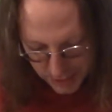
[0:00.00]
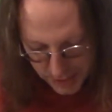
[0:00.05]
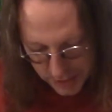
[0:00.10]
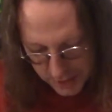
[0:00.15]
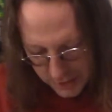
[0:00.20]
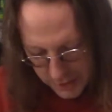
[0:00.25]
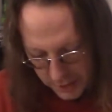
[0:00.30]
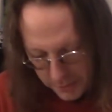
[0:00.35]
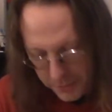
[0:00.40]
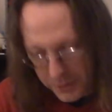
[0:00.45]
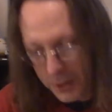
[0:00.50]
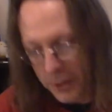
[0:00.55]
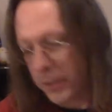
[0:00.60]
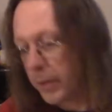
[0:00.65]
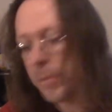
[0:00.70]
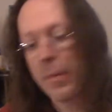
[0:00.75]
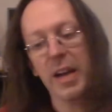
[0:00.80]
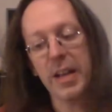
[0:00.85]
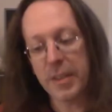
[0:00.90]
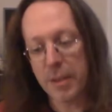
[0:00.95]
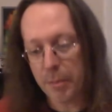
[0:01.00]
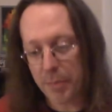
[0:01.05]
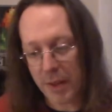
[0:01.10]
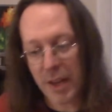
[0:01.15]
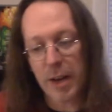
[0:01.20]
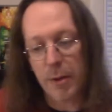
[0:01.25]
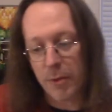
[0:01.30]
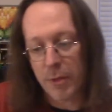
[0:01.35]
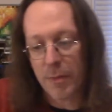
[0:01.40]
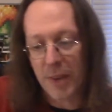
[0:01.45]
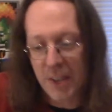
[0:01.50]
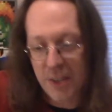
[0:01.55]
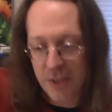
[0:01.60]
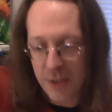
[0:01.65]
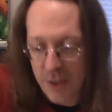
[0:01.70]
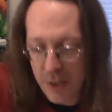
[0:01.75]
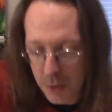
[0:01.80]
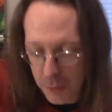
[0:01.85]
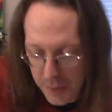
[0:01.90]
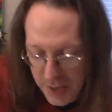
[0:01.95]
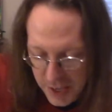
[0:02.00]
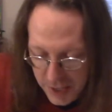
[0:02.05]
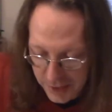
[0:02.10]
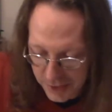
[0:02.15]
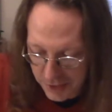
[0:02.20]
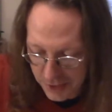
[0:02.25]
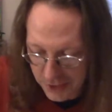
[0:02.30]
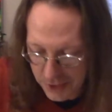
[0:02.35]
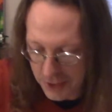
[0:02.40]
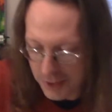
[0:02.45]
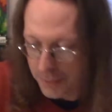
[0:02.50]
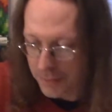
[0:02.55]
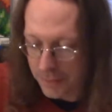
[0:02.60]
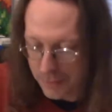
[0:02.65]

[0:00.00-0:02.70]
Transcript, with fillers: the infielder made the play with Mike Zunino batting this time.